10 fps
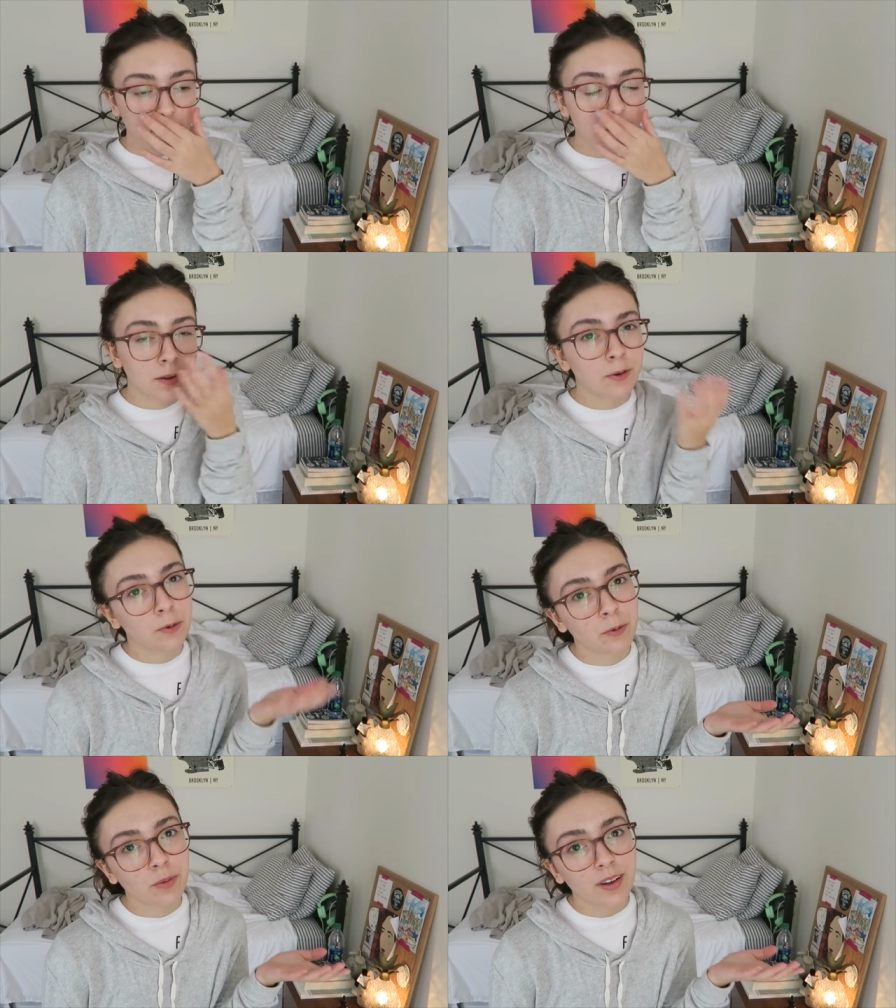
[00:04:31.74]
you know,
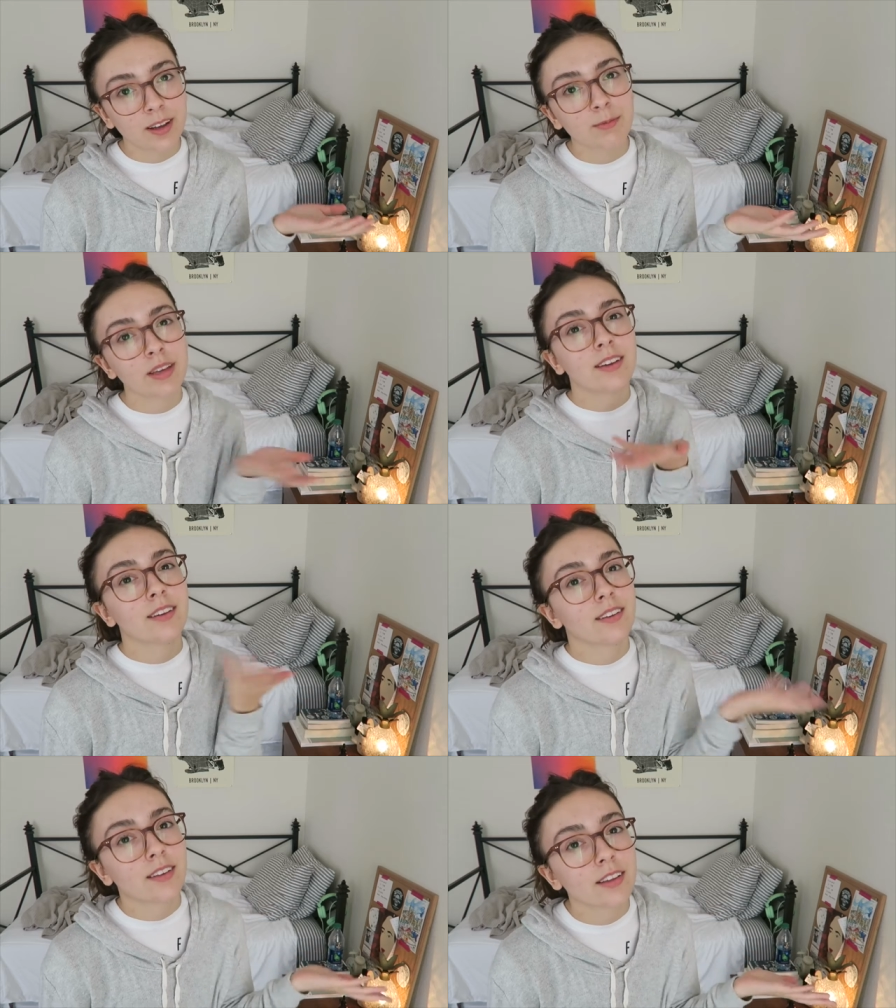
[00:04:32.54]
I
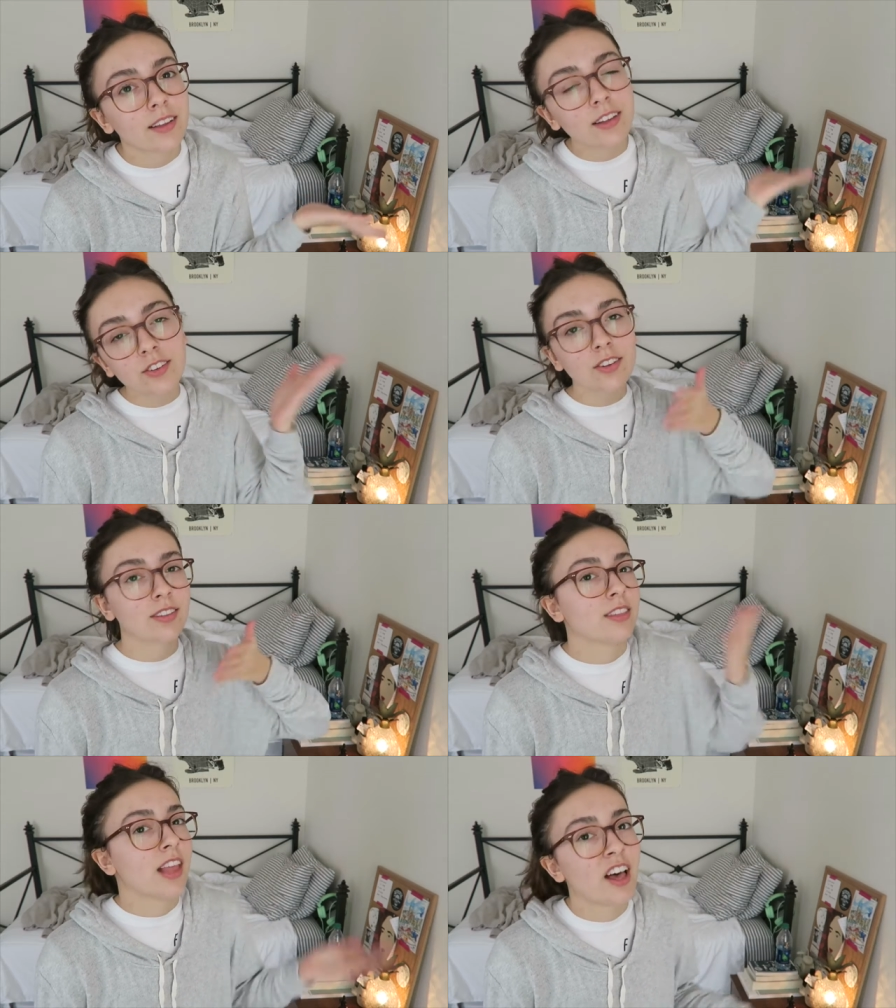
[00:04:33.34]
mean, you
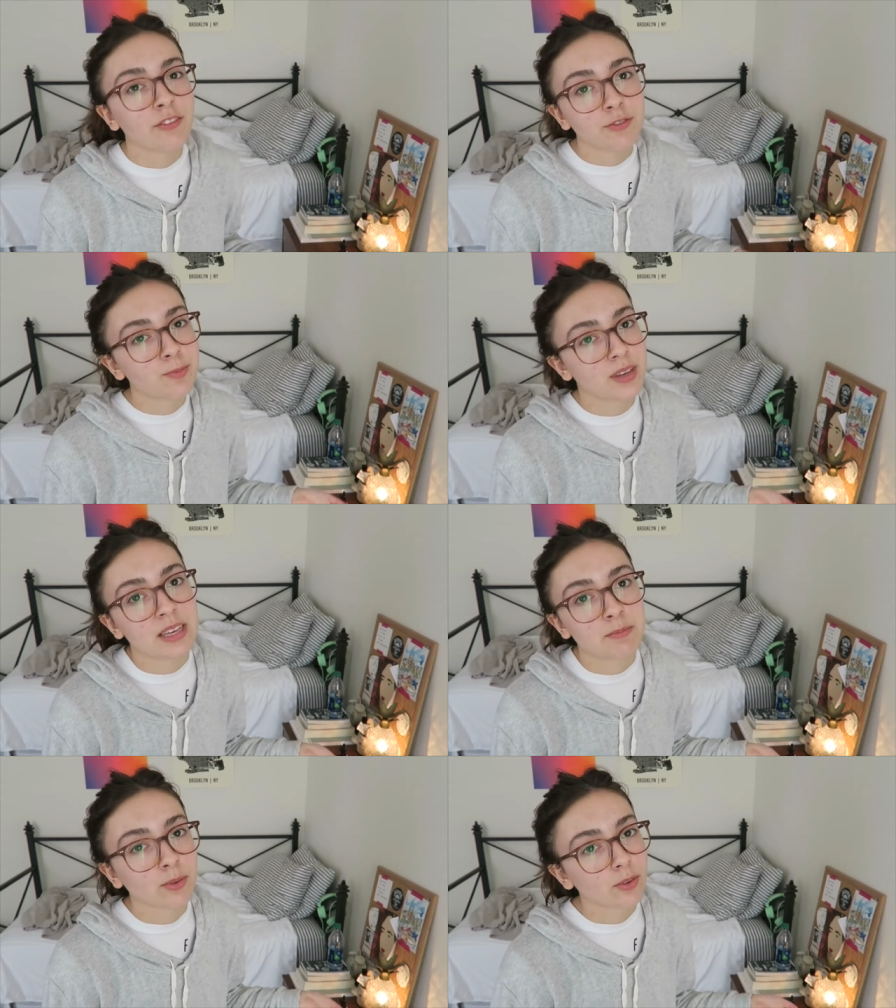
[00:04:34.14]
just love
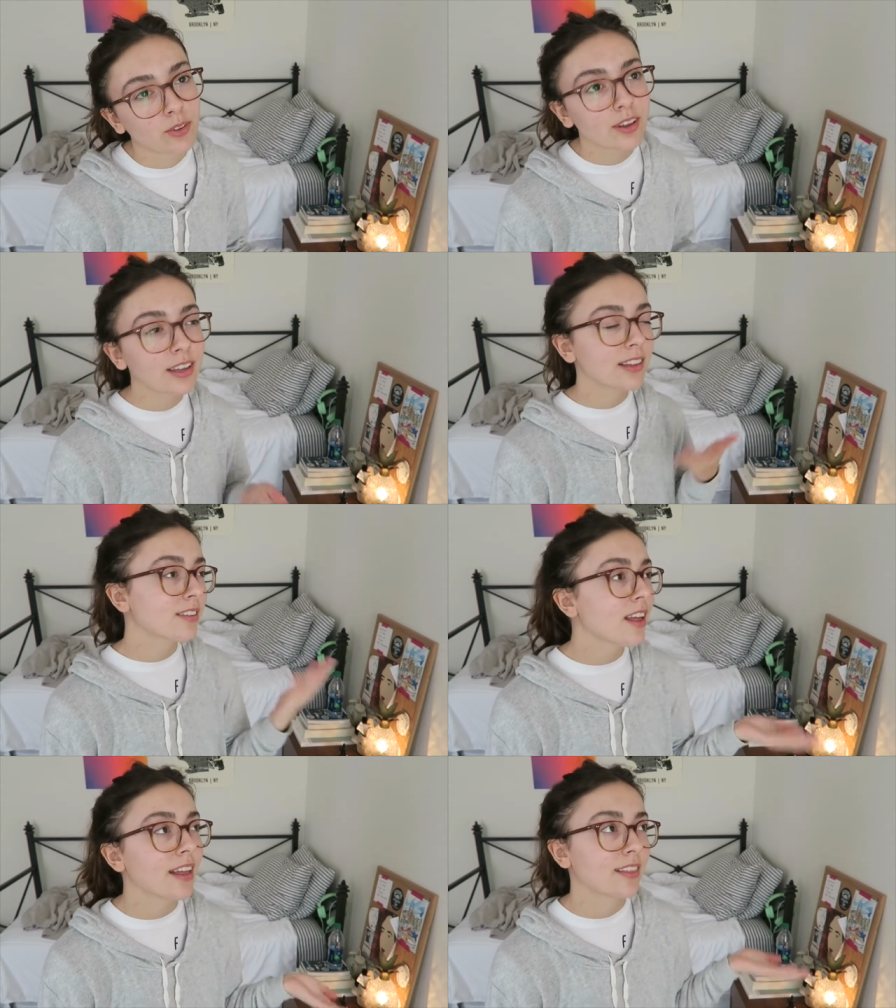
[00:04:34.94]
people.
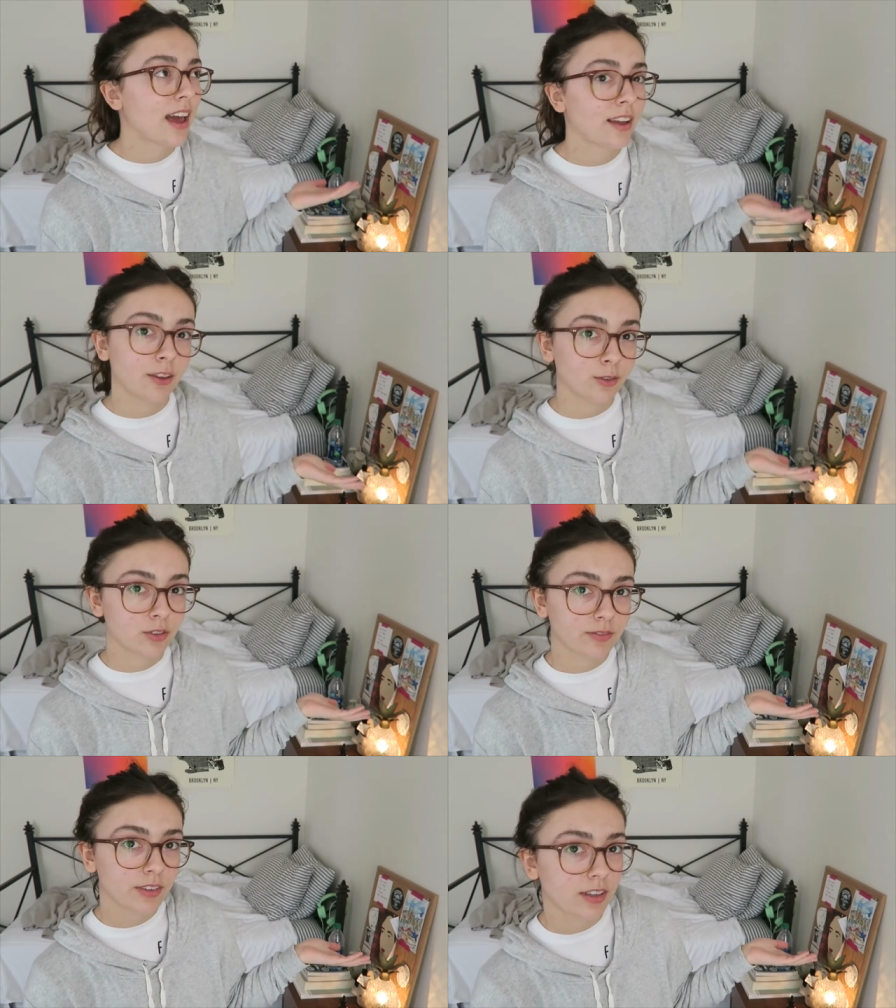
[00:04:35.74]
It's not that
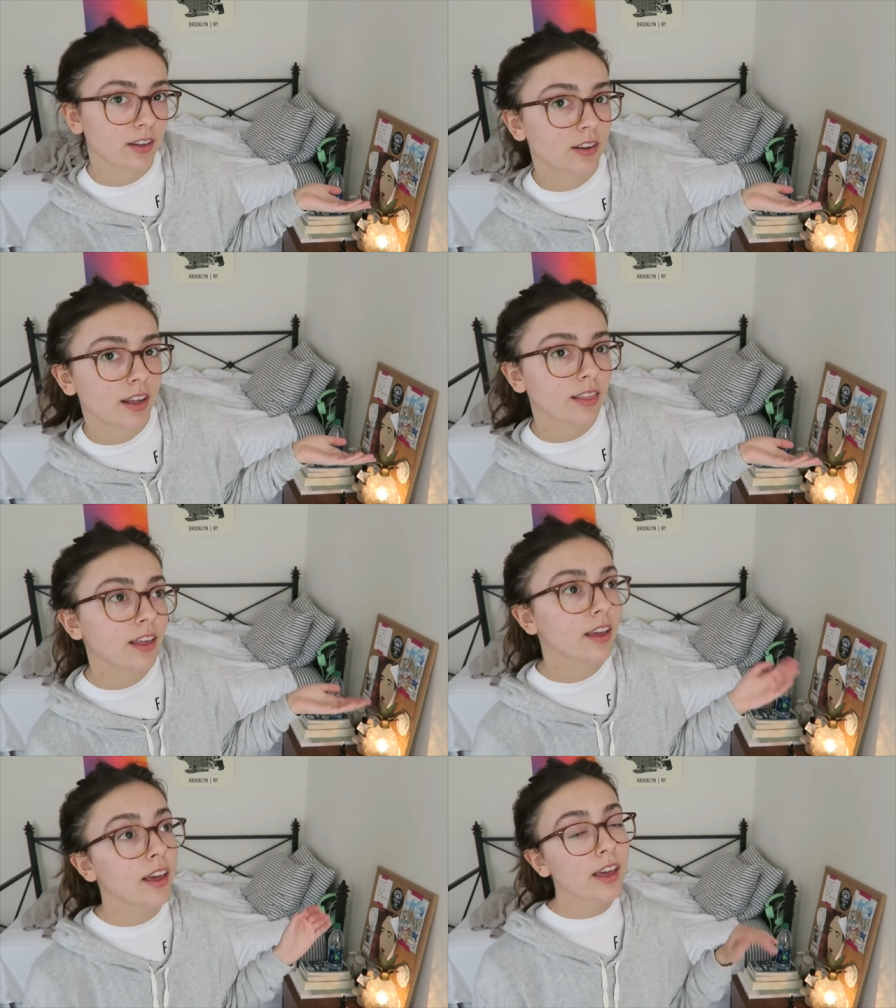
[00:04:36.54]
huge of a deal. And I
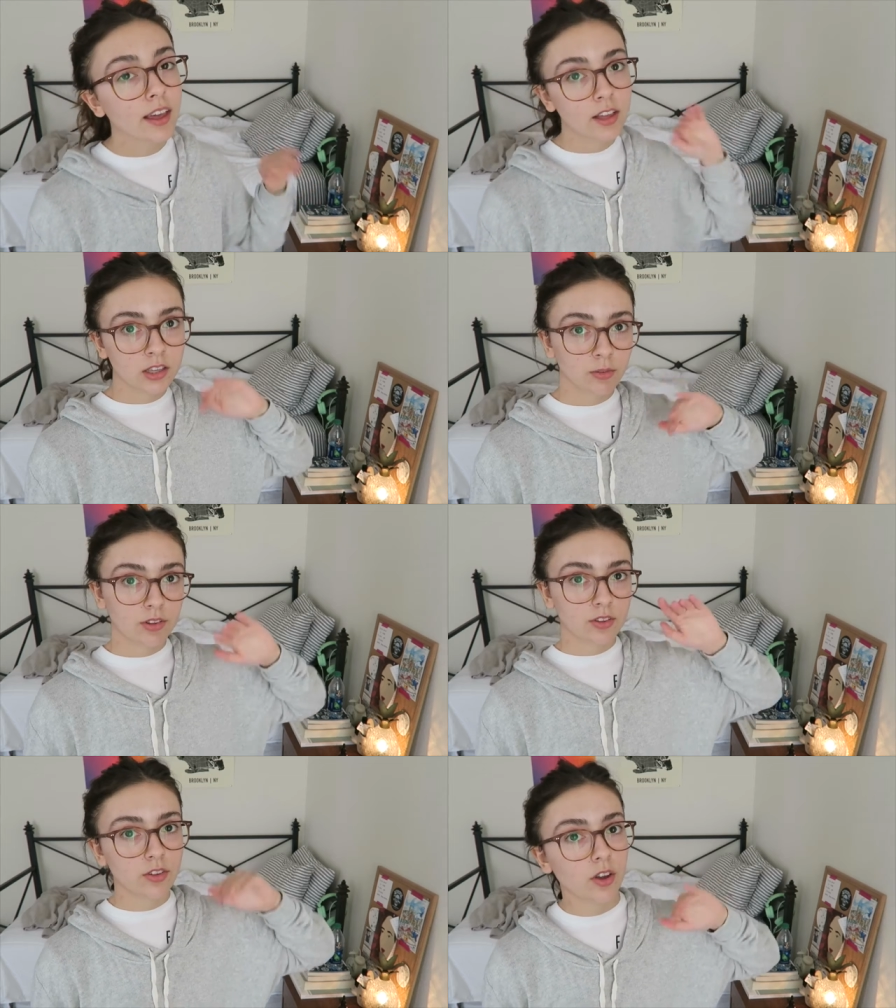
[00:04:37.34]
think it's
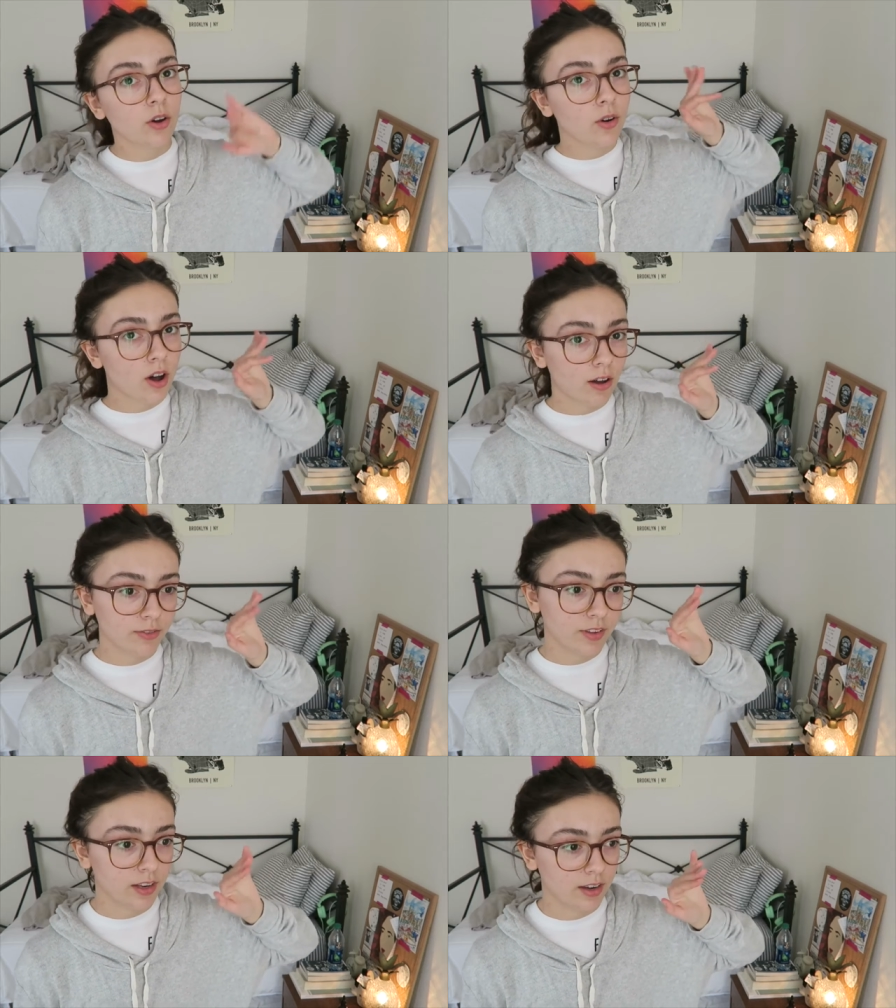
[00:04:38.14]
always so
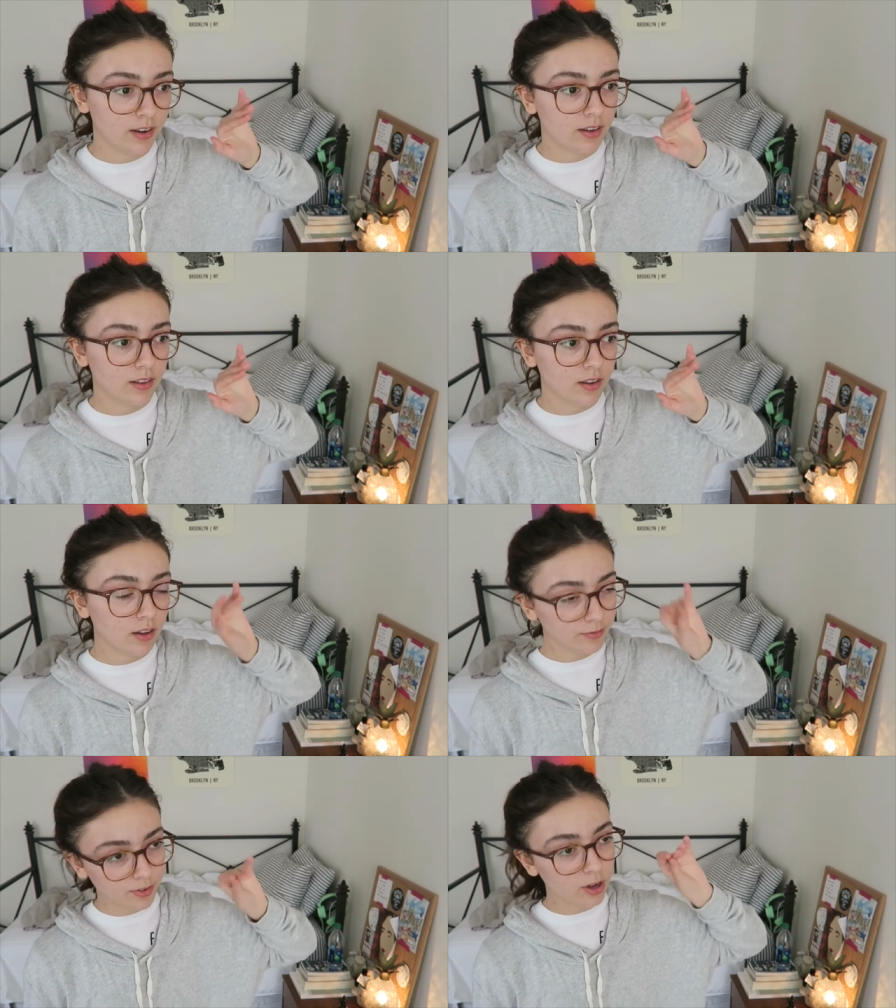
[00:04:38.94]
often,
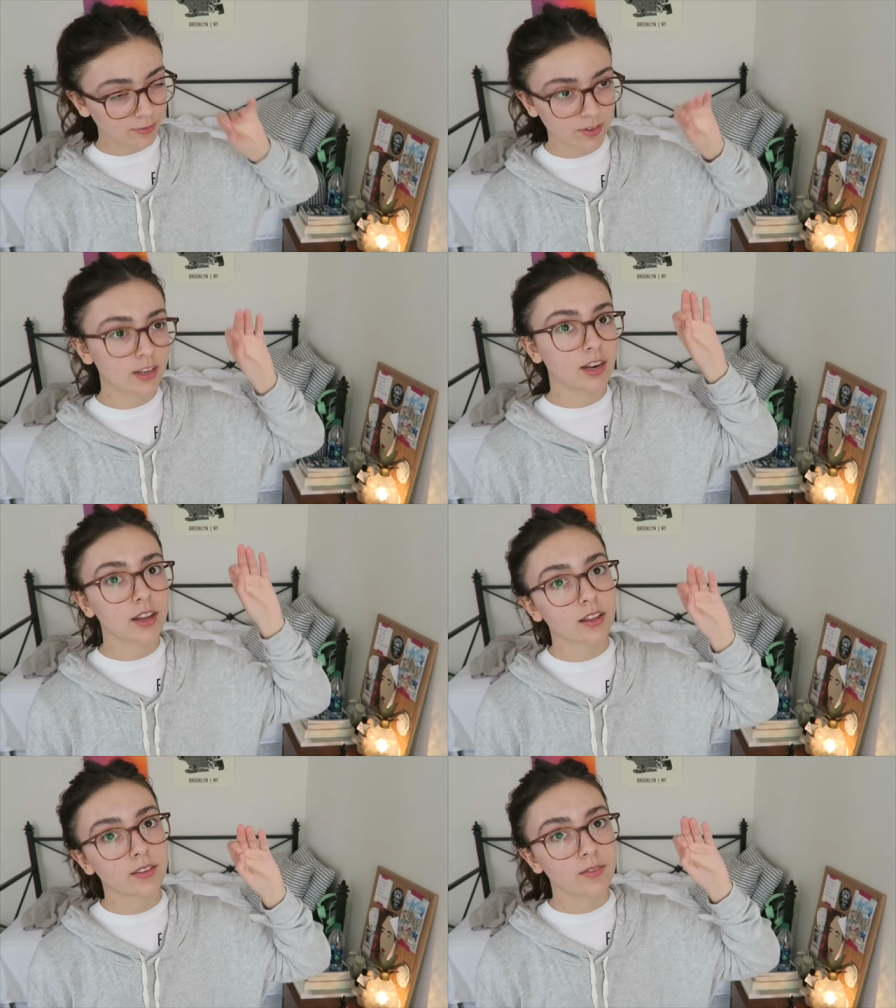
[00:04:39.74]
often